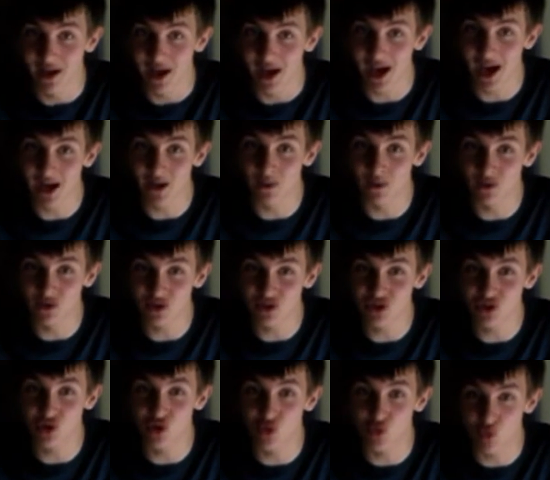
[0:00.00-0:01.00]
And it was such
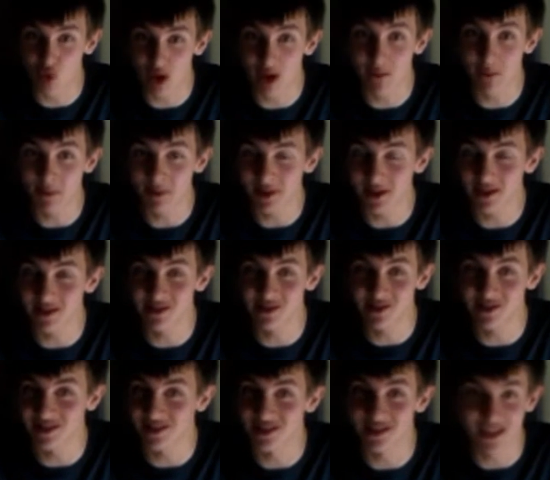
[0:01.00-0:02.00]
a great place
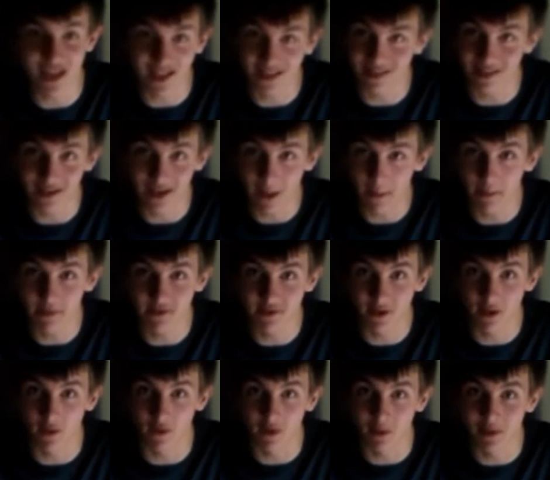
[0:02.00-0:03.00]
just to set the episode.